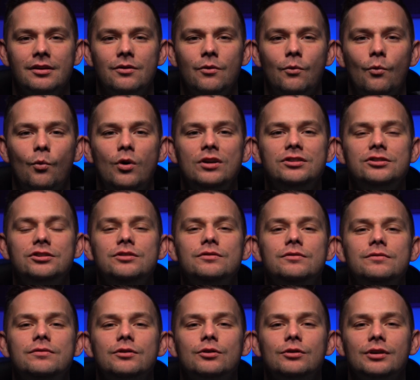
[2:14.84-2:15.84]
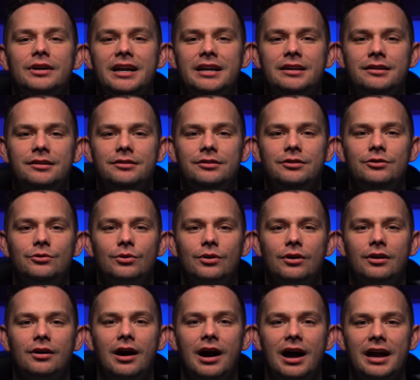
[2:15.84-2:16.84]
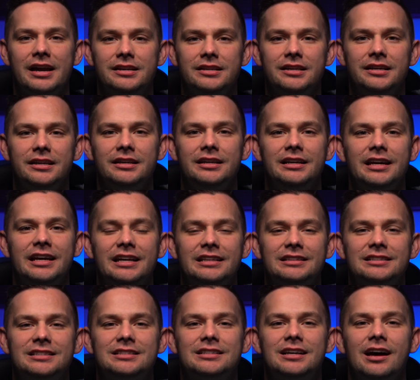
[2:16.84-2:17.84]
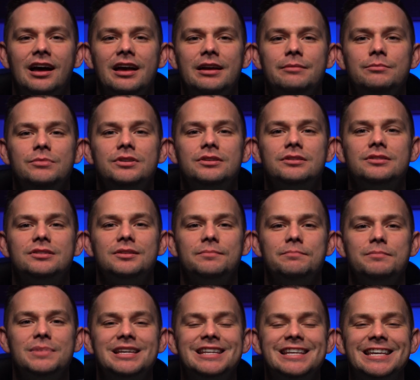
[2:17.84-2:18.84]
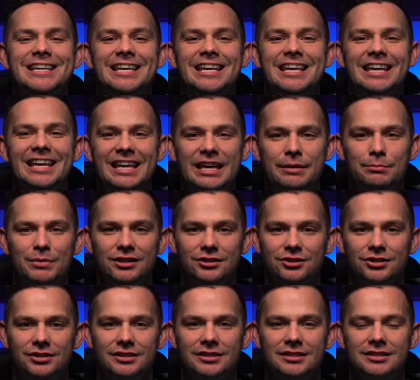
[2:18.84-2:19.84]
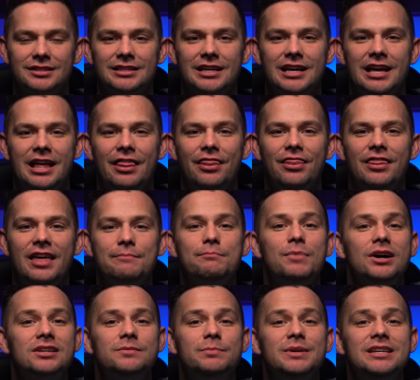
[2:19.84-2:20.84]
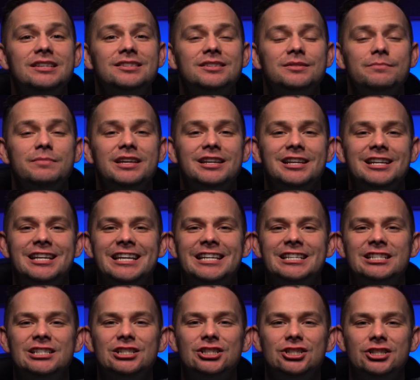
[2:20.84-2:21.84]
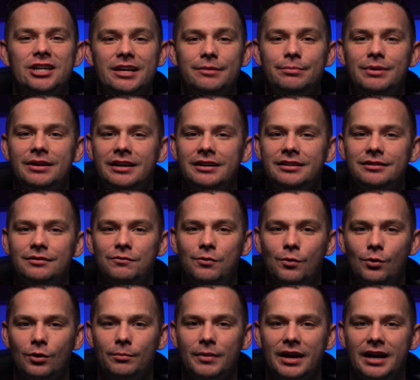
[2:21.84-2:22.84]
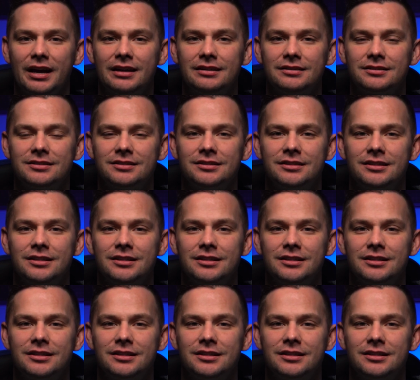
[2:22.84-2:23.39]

Once you've created your ID, it's time to submit images. They must be submitted in JPEG format,